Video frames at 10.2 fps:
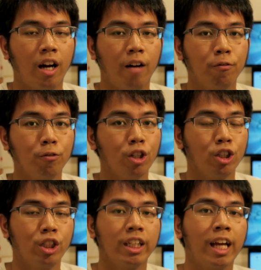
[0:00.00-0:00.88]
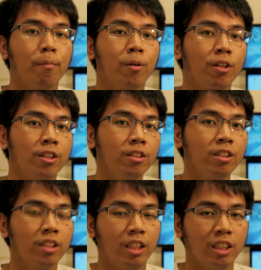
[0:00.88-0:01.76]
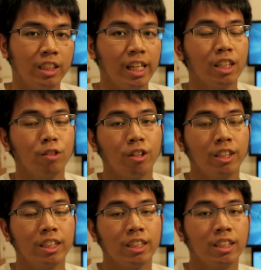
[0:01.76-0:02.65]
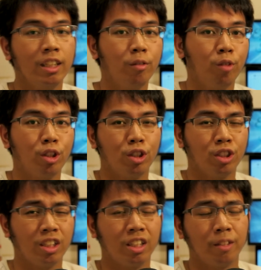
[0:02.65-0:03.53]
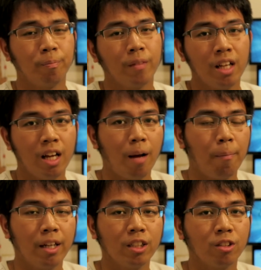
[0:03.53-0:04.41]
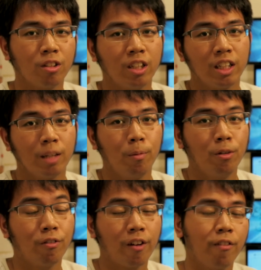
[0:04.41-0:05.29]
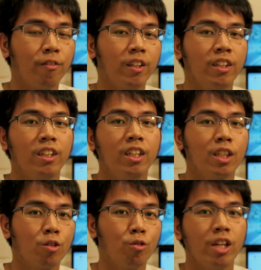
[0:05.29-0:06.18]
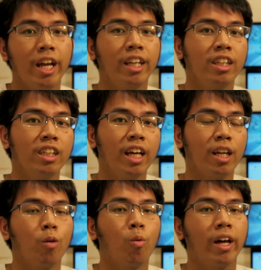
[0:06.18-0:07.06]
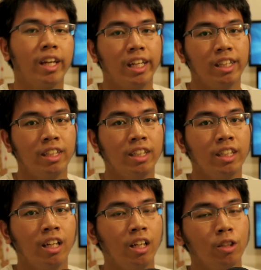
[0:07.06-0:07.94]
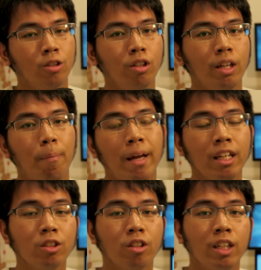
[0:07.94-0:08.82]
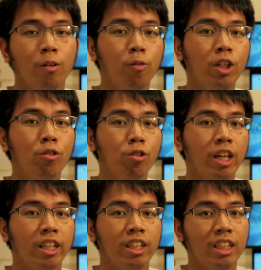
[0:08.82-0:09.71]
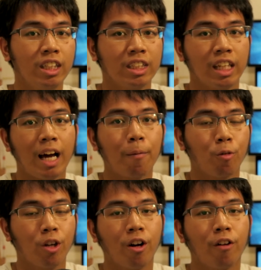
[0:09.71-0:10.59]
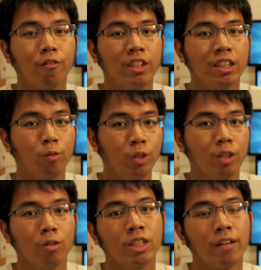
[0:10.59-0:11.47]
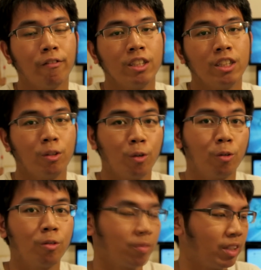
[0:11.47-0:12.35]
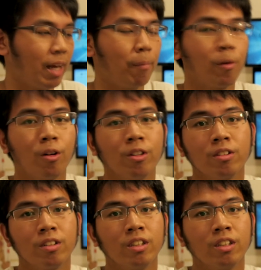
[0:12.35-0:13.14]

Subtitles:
full HD camcorders in CS 2016, which is the Panasonic W580, the 380 and the 180. So the Panasonic V380 is an upgrade of this V270 camcorder.